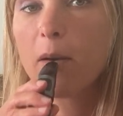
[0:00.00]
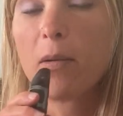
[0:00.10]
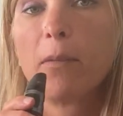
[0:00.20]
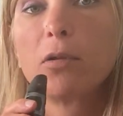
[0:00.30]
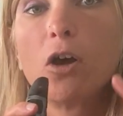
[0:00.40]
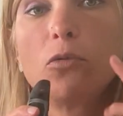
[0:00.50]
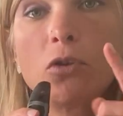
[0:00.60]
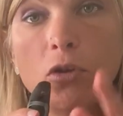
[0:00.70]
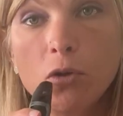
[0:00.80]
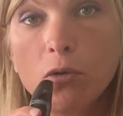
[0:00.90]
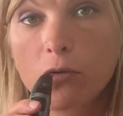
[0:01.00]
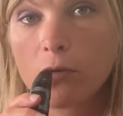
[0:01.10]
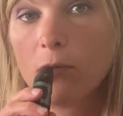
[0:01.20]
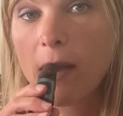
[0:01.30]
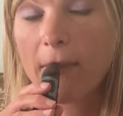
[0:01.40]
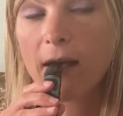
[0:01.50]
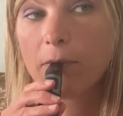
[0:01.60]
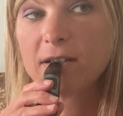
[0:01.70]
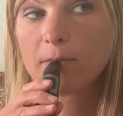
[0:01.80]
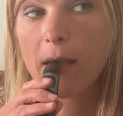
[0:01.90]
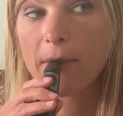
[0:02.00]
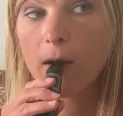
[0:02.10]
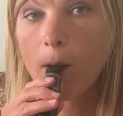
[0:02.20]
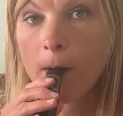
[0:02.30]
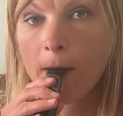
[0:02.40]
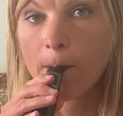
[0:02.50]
I'm gonna blow 2 through my mouthpiece and my barrel.